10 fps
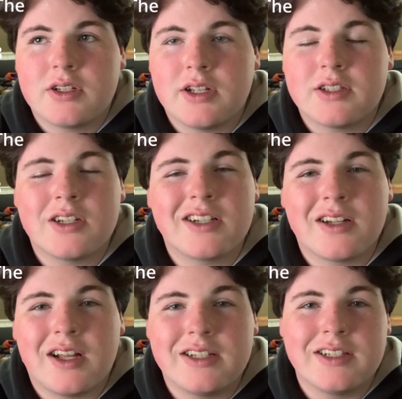It's at
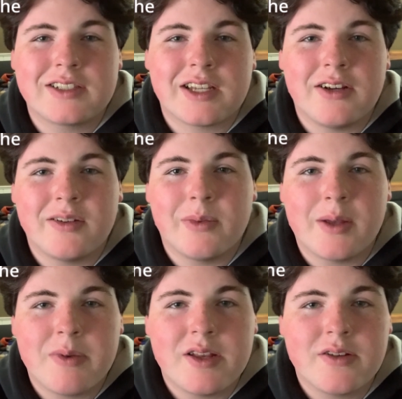a discount in my
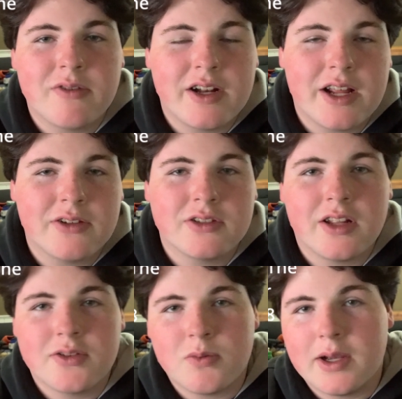opinion right now, so
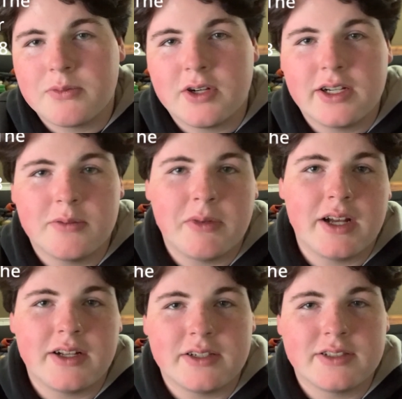that's why I'm trying to
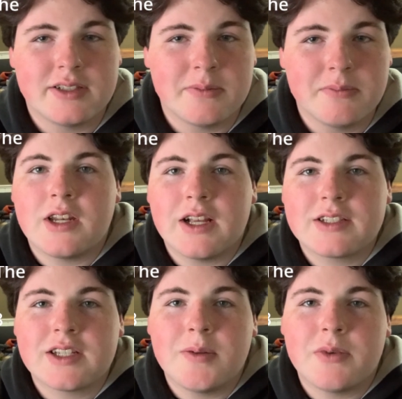buy on some. The
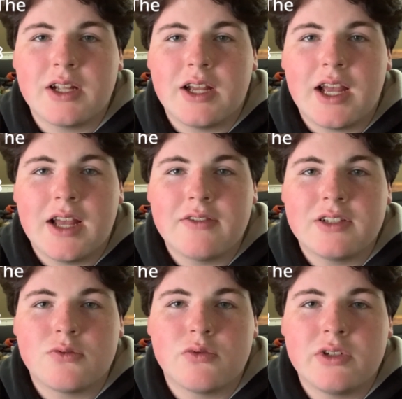next company I have
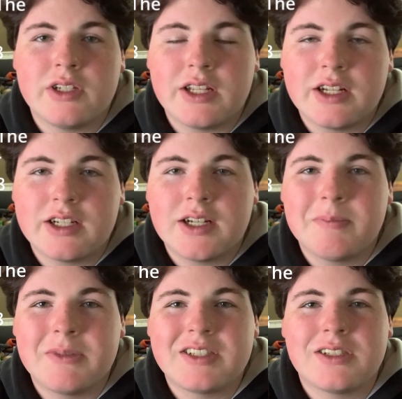is Realty
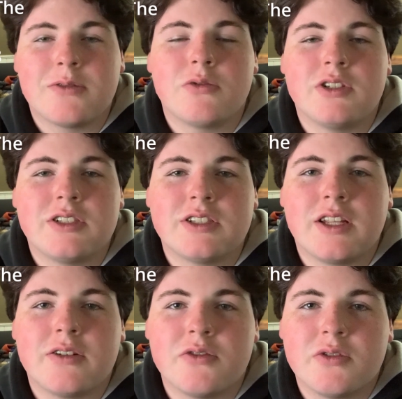Income. This is a real
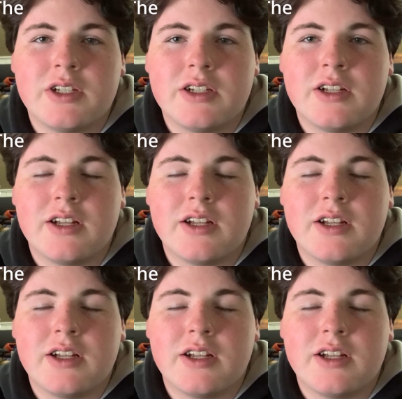estate REIT.